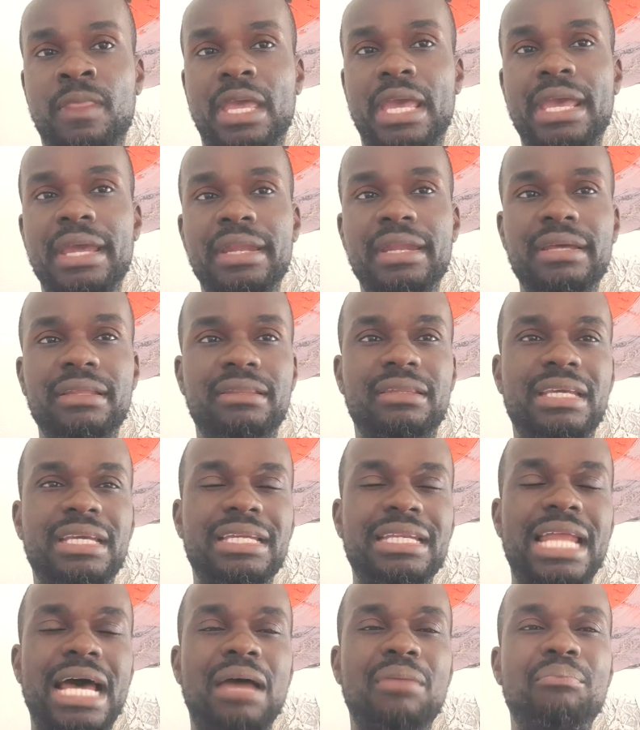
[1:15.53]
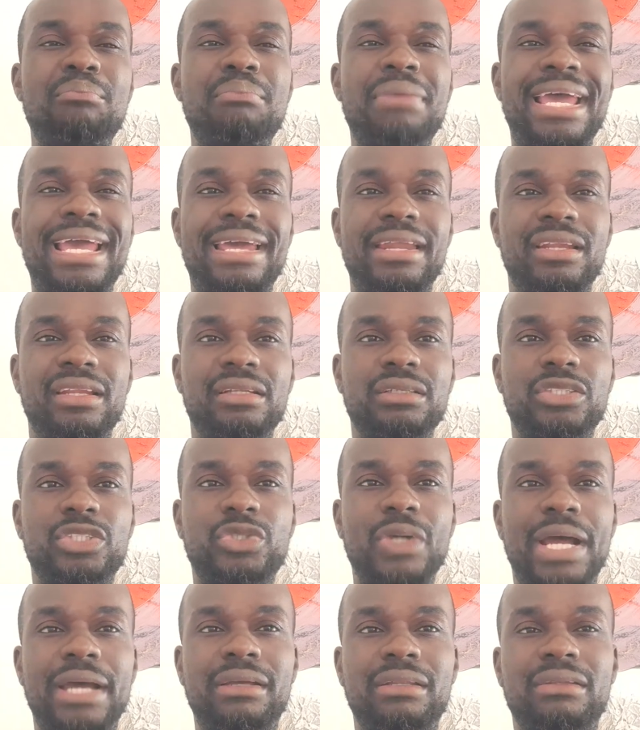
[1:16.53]
Anything that men
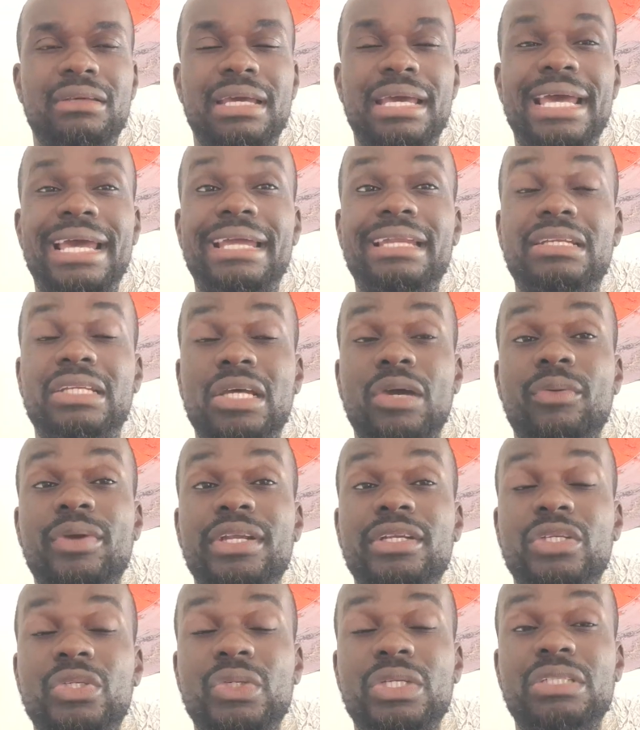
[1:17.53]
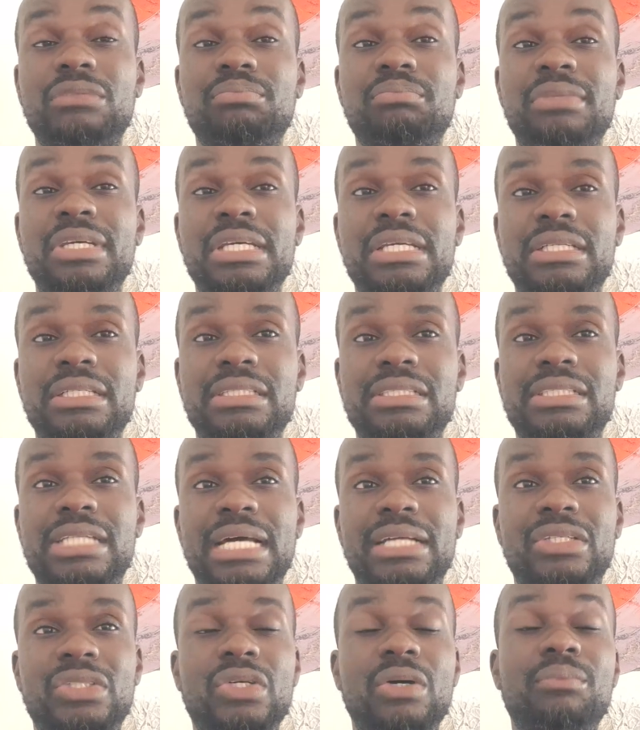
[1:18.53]
try to enter into it means
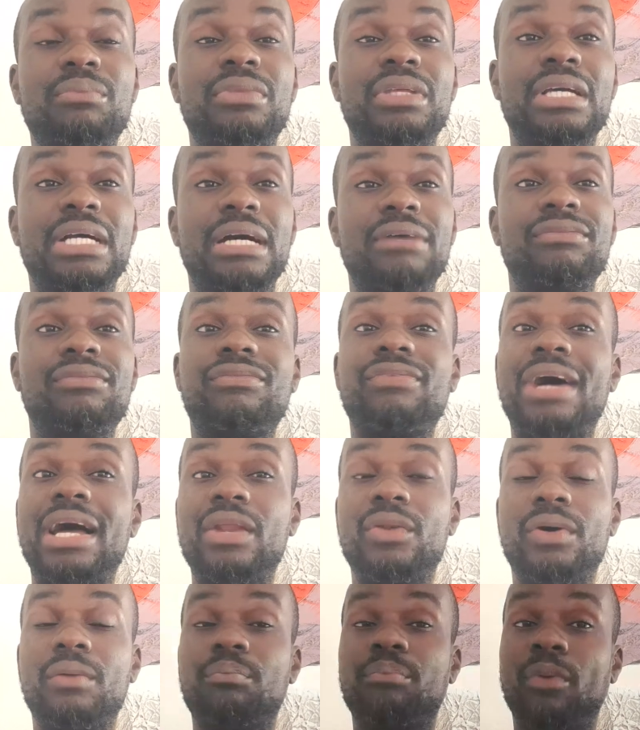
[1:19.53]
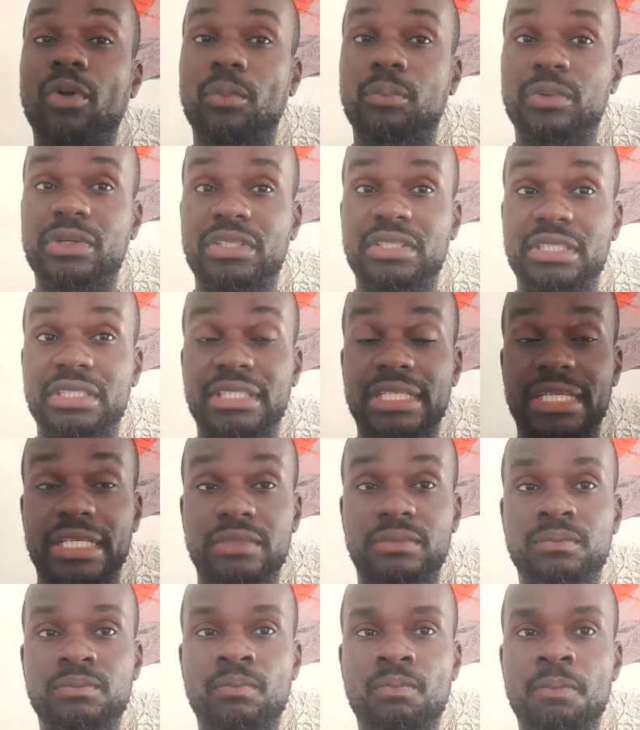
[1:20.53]
that something of value and purpose is in it.